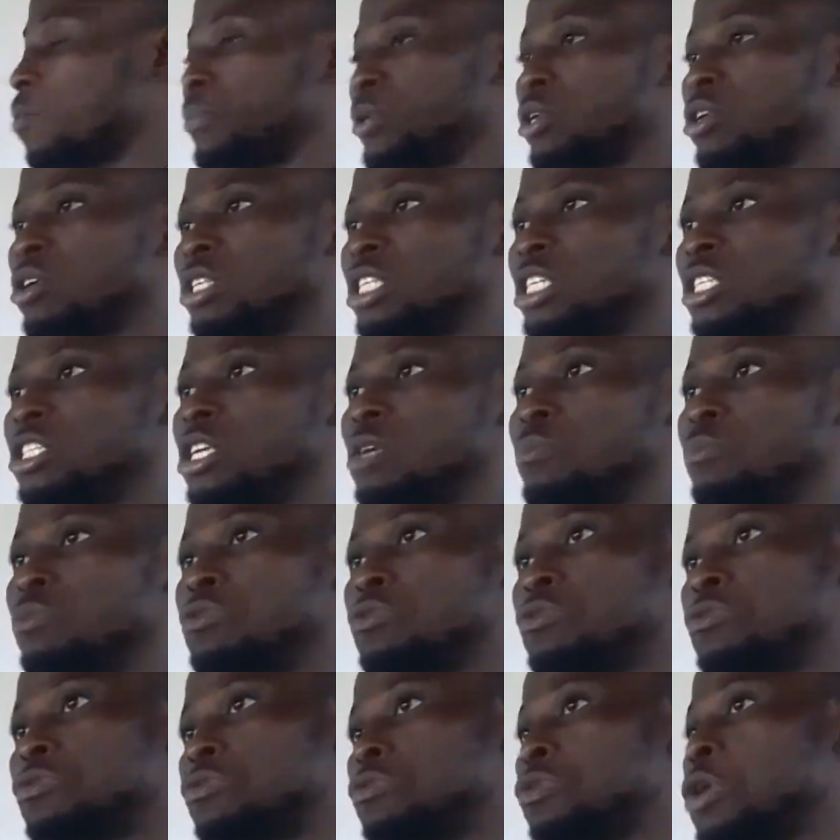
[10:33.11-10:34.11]
periodic
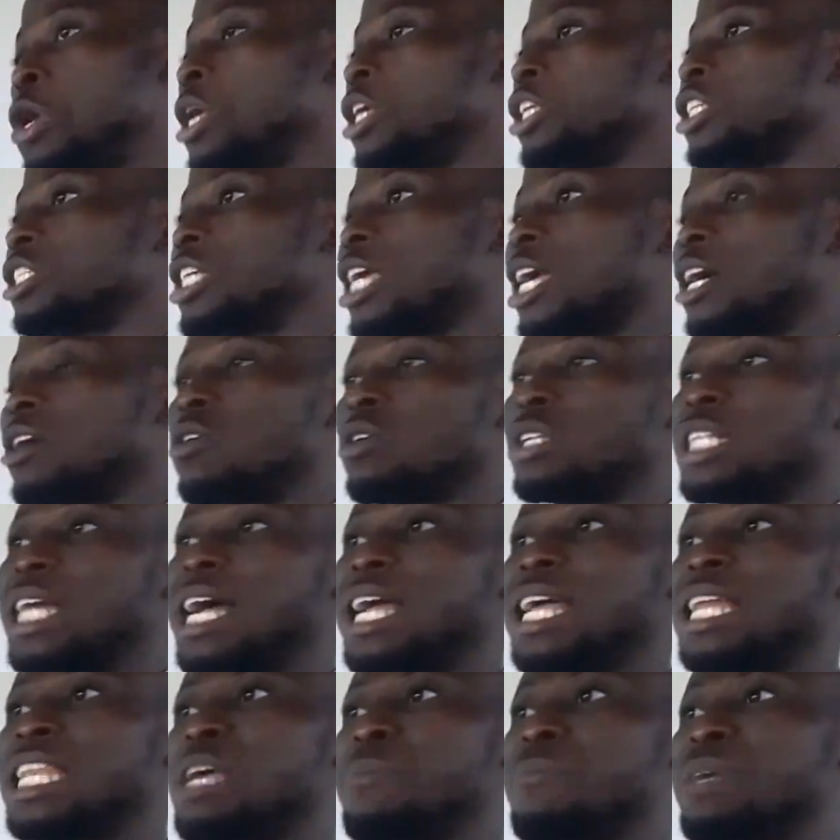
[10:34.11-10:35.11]
table, check other
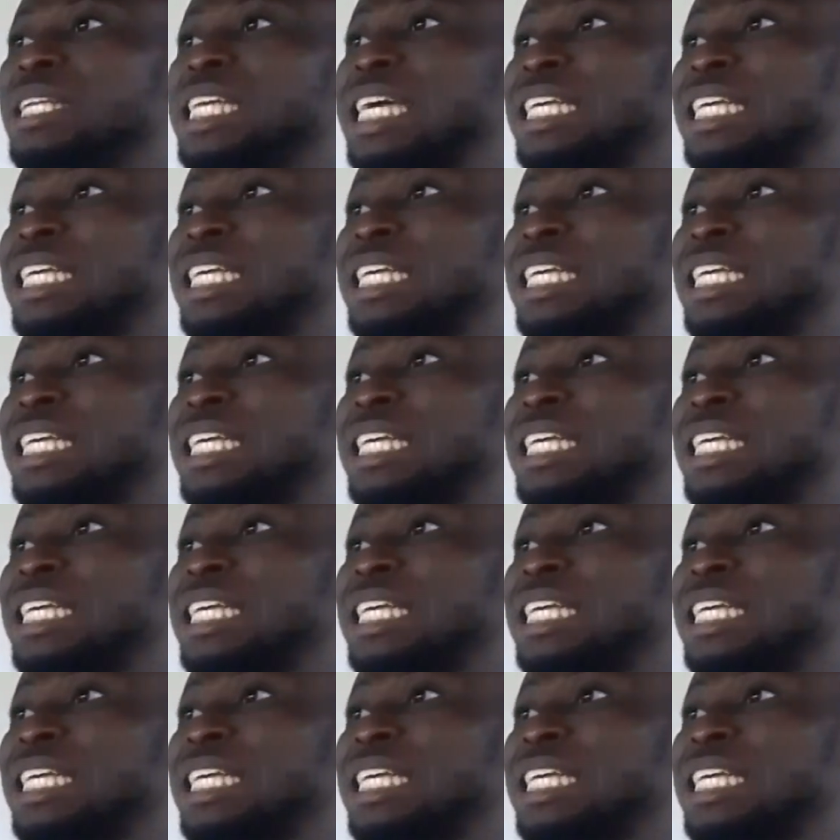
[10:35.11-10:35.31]
element,